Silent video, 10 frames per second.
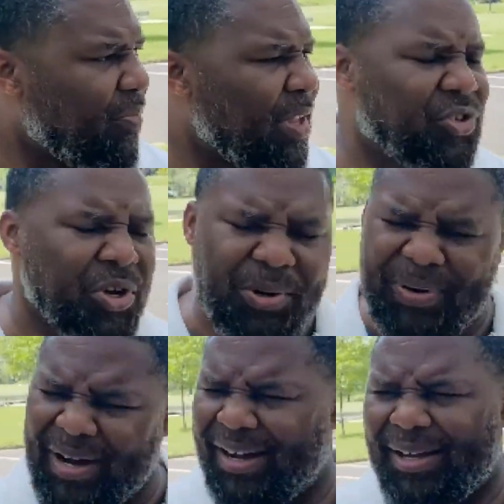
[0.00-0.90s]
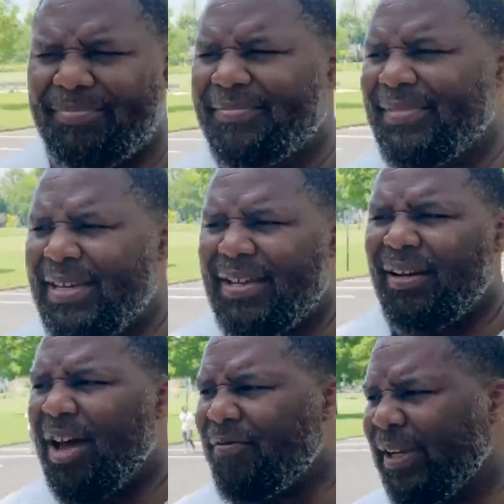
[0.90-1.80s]
So
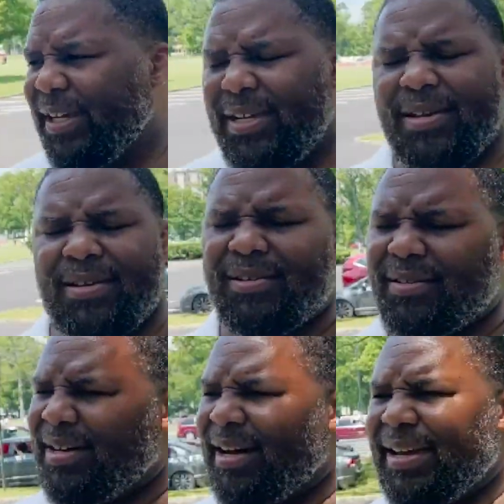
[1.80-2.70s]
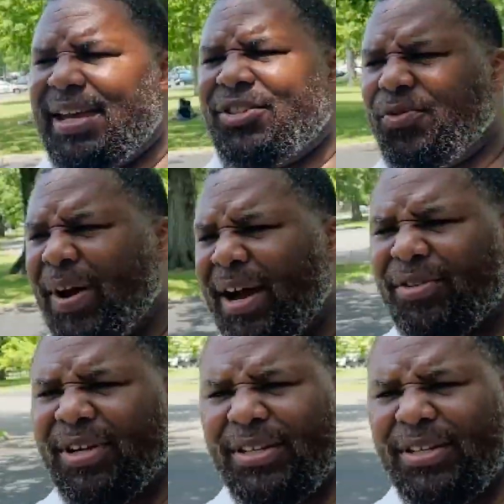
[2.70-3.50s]
lovely, again, surrounding.